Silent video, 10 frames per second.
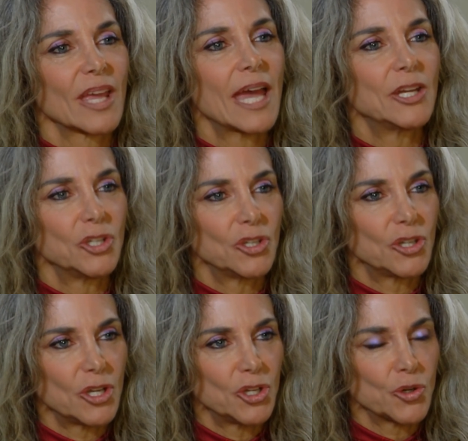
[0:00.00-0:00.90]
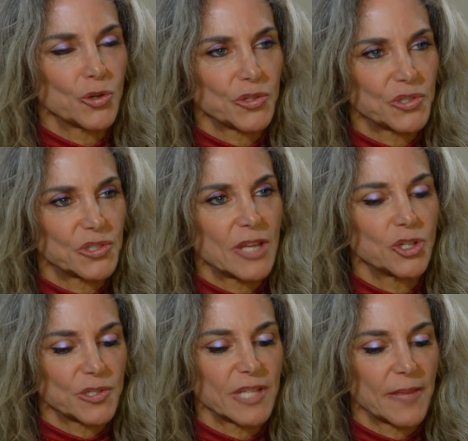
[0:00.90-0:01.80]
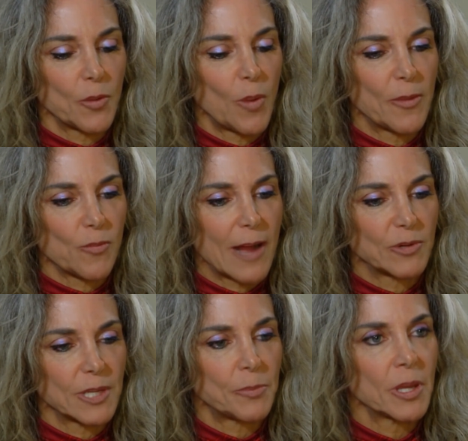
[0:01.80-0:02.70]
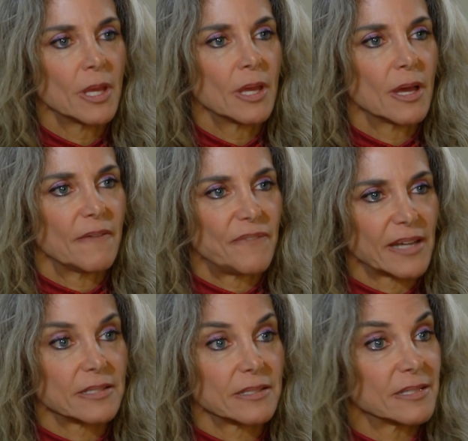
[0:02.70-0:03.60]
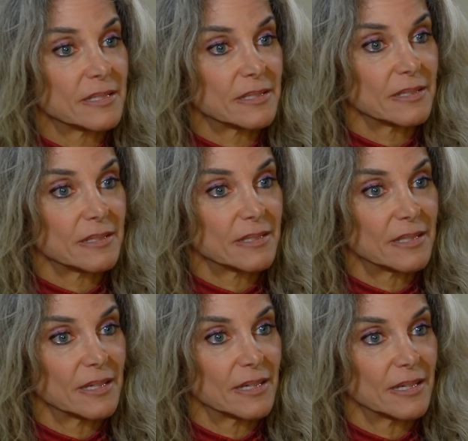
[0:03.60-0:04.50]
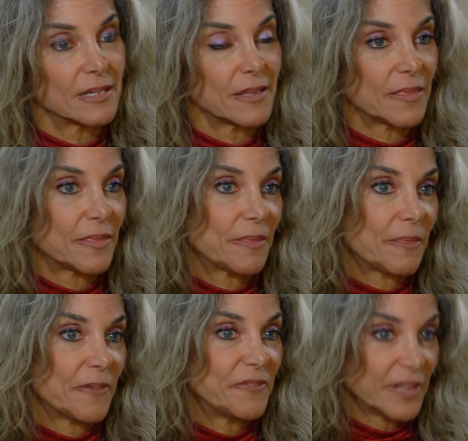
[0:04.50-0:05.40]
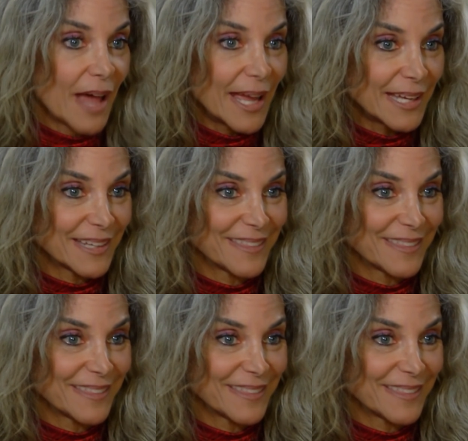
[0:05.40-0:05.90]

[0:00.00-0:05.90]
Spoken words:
And you're saying the way the Roundup affects the villi in